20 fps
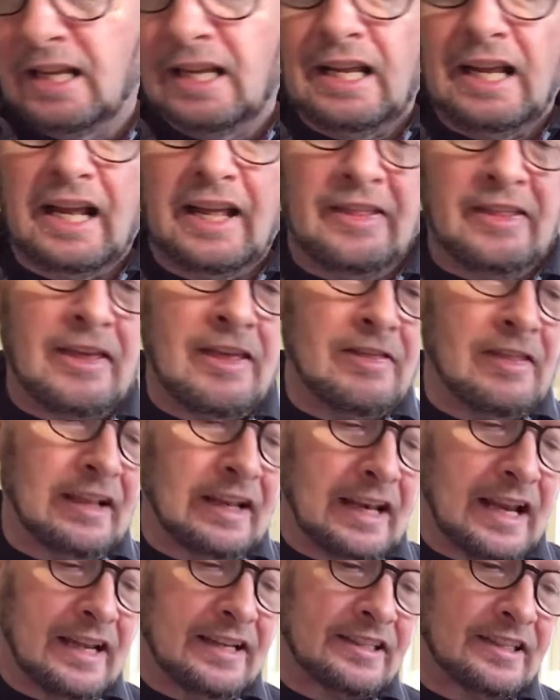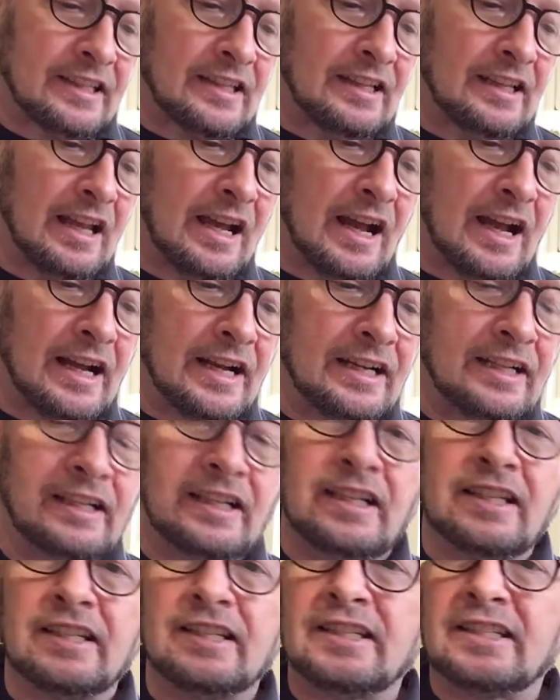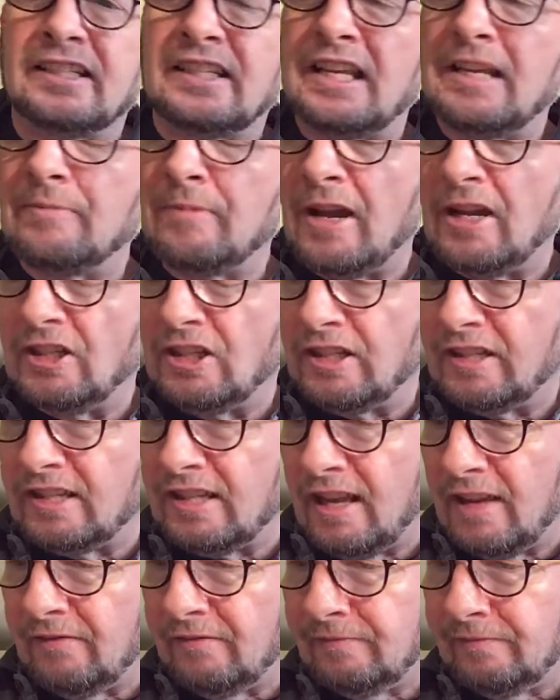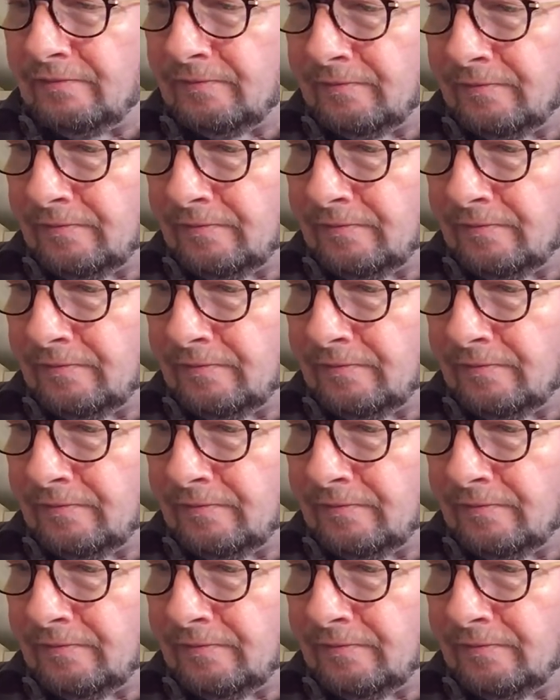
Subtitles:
And then the last line is C major 7,